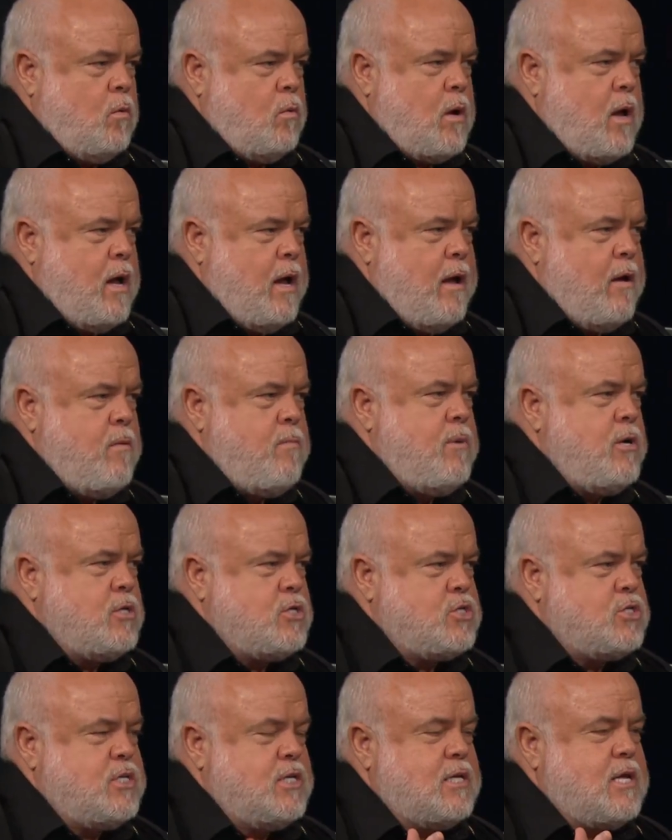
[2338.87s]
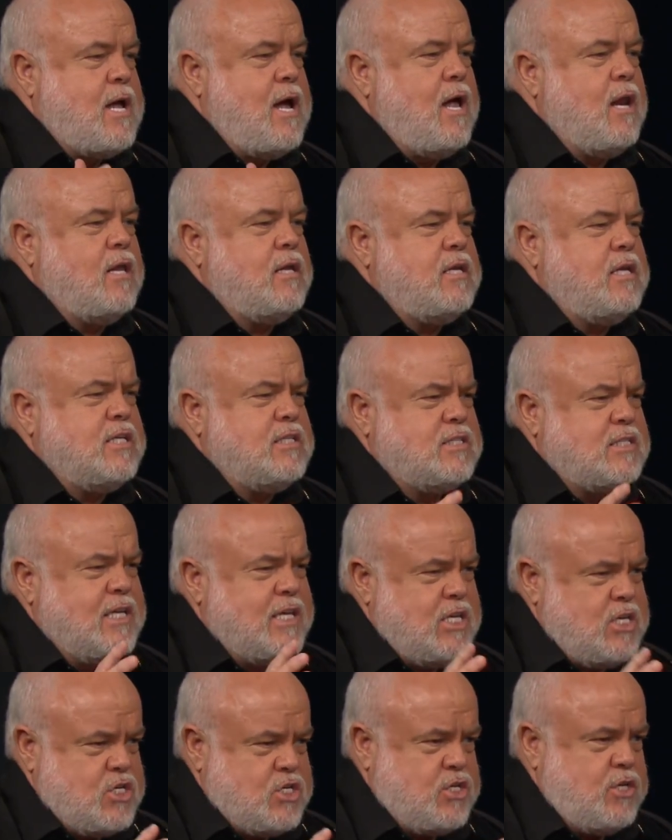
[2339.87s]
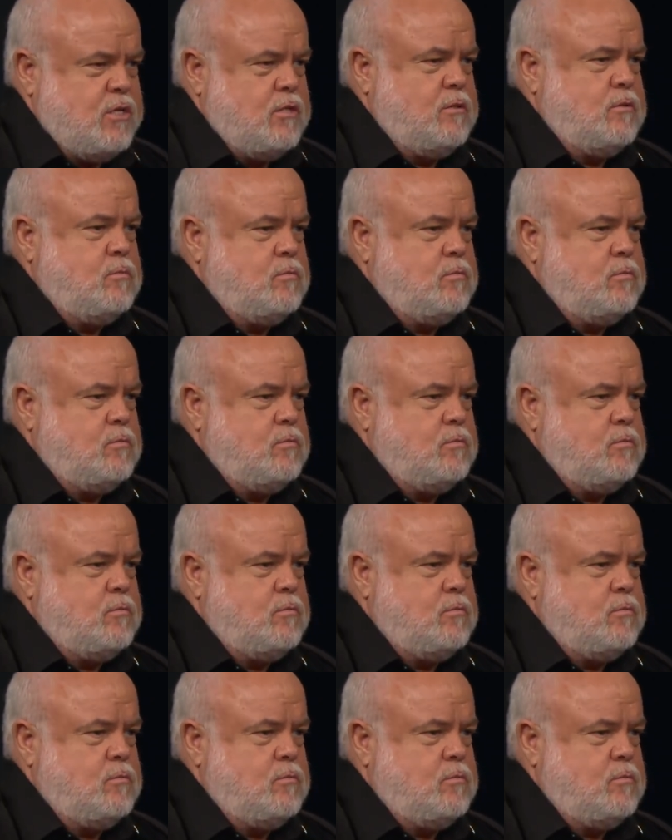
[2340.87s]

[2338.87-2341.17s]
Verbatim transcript: how much did colonization